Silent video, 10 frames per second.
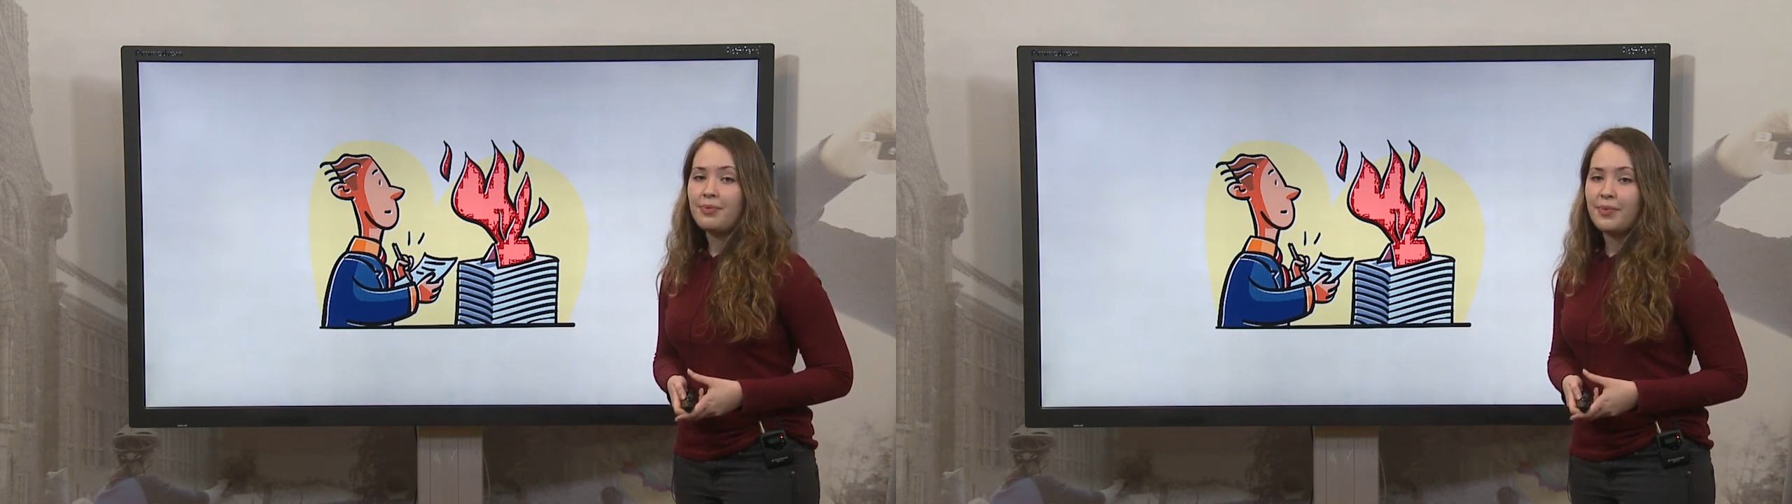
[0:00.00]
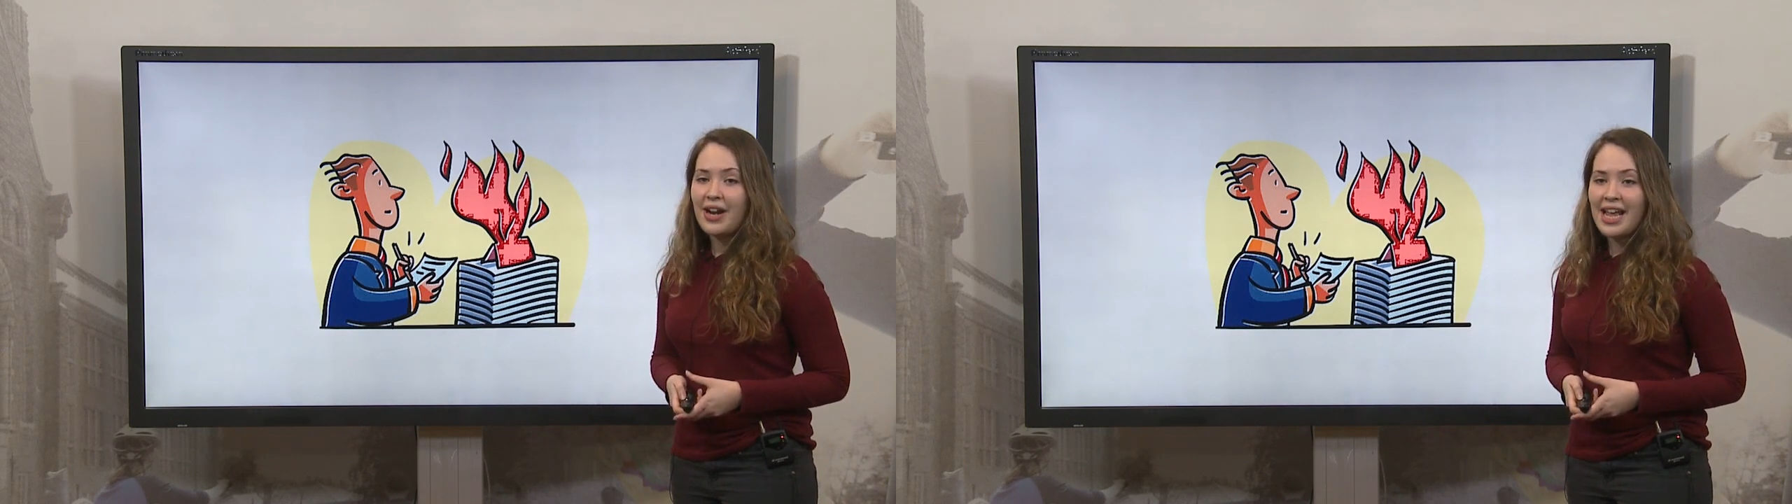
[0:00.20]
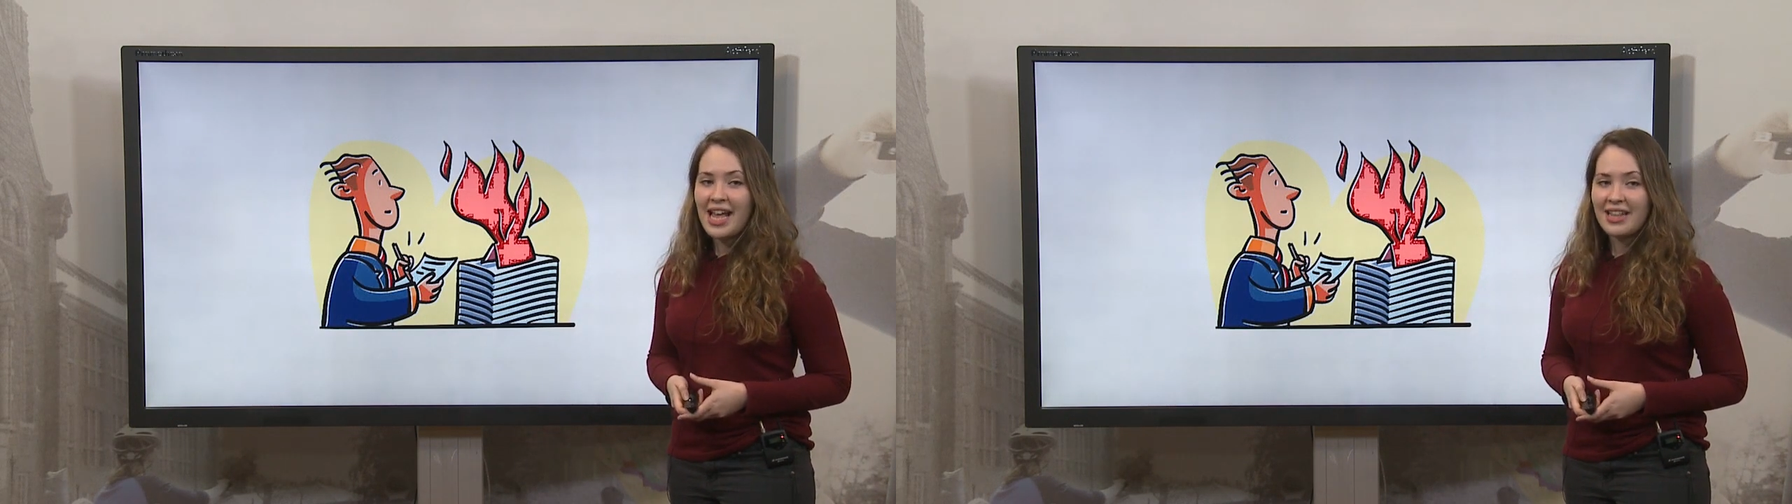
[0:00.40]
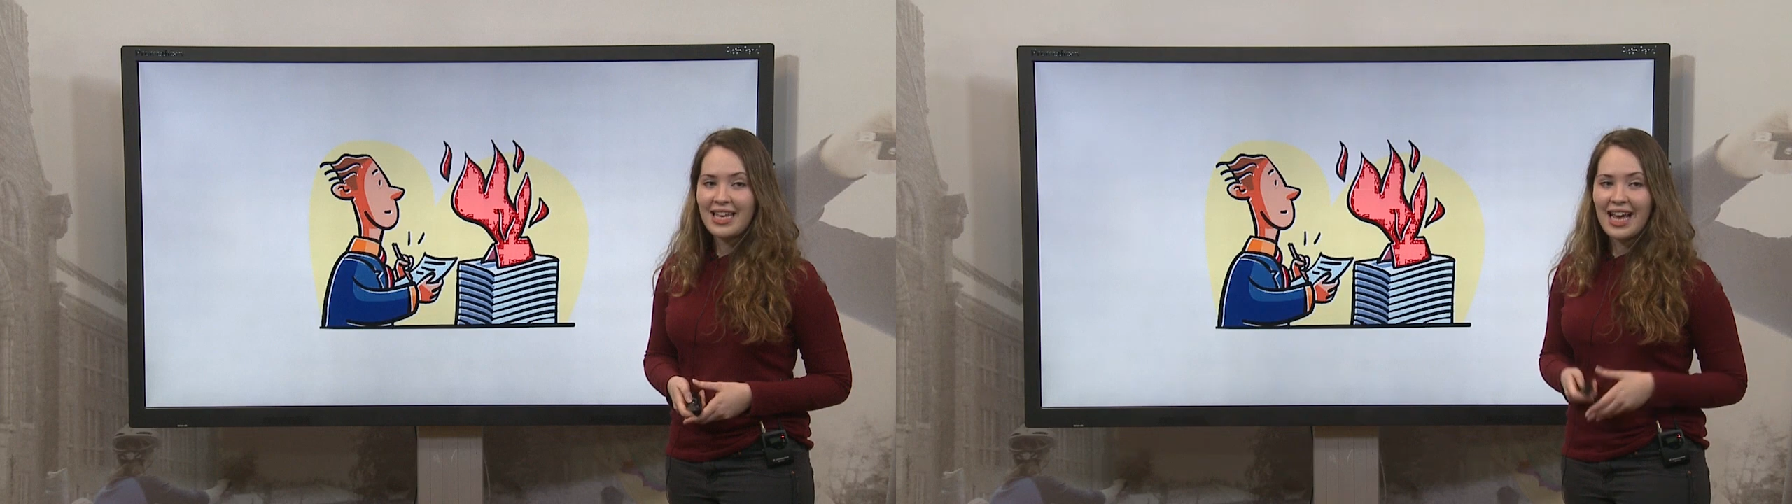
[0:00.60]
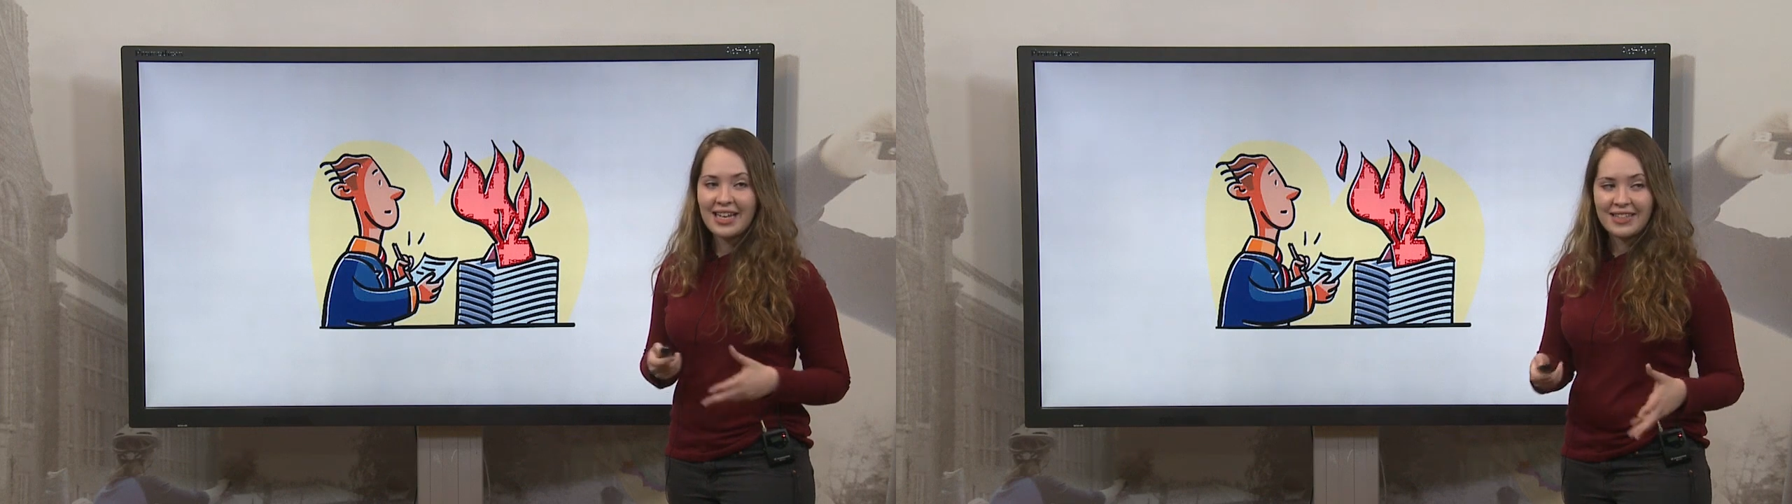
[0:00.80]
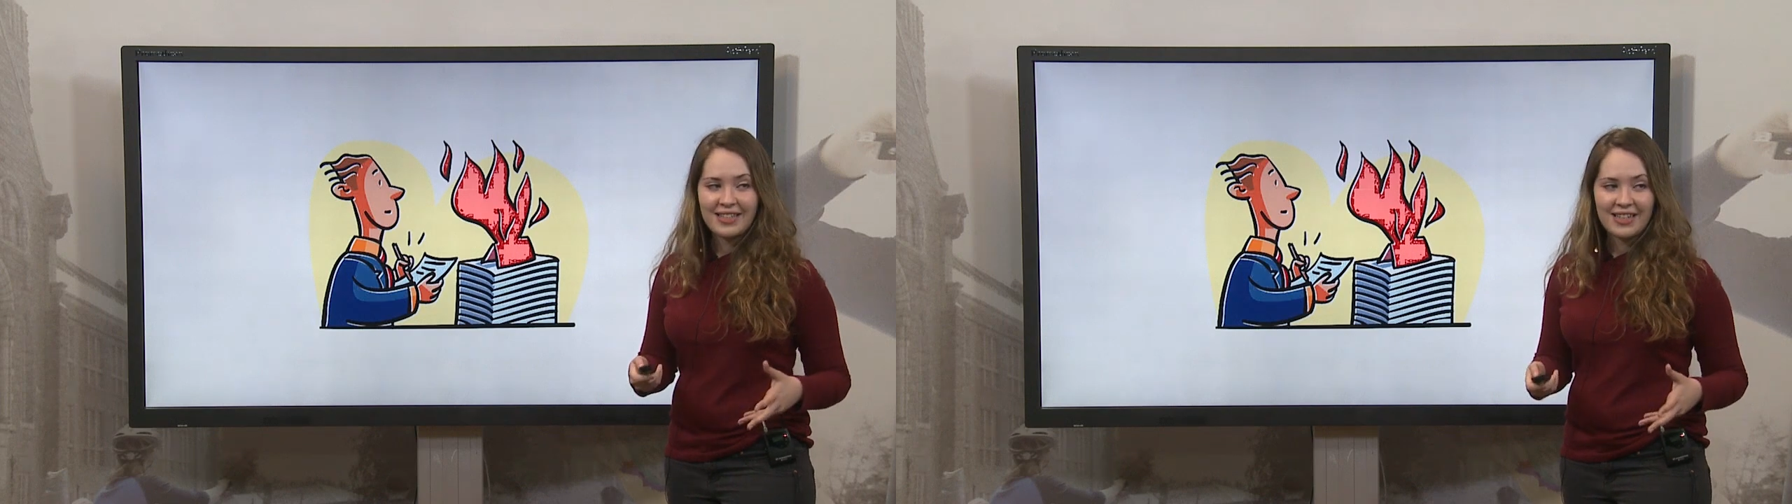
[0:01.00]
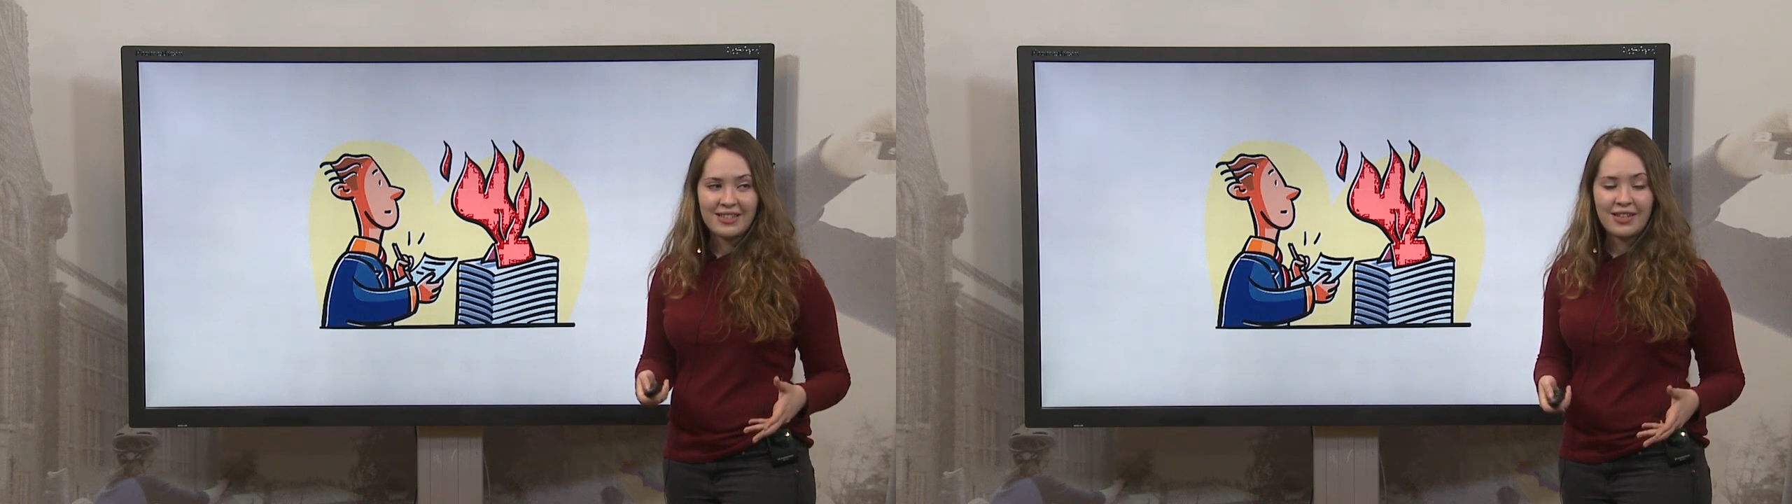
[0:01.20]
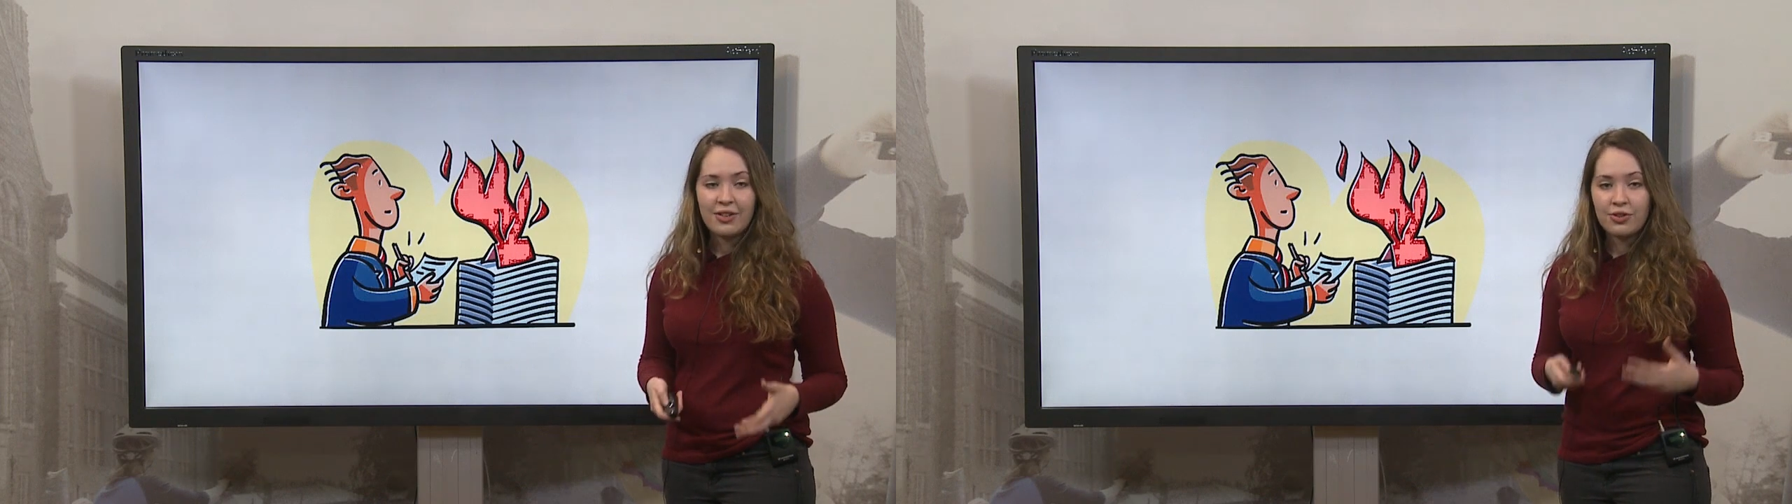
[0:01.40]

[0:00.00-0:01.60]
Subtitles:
where I had access